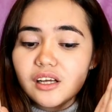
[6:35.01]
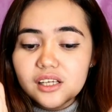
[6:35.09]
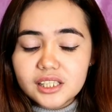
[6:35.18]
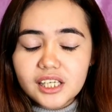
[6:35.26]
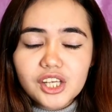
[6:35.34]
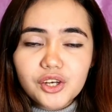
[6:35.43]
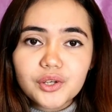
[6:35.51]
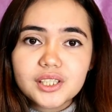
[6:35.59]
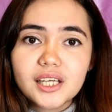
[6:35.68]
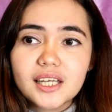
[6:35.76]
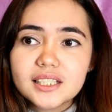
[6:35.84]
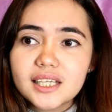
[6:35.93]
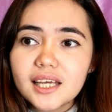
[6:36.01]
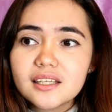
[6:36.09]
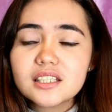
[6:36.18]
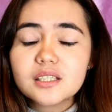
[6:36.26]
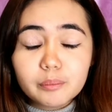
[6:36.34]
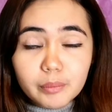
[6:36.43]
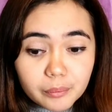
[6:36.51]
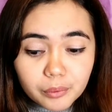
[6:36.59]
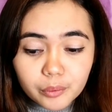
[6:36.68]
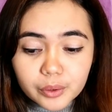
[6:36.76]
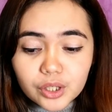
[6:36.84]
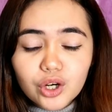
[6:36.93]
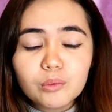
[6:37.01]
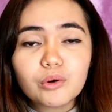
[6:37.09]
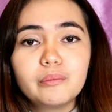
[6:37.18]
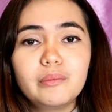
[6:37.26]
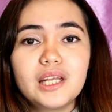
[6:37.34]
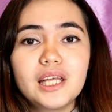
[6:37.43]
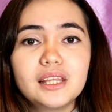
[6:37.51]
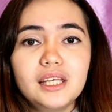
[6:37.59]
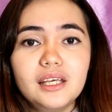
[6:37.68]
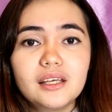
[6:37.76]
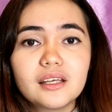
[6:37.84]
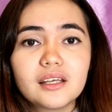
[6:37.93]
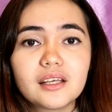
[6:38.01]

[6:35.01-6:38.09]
senior citizens, people with comorbidity.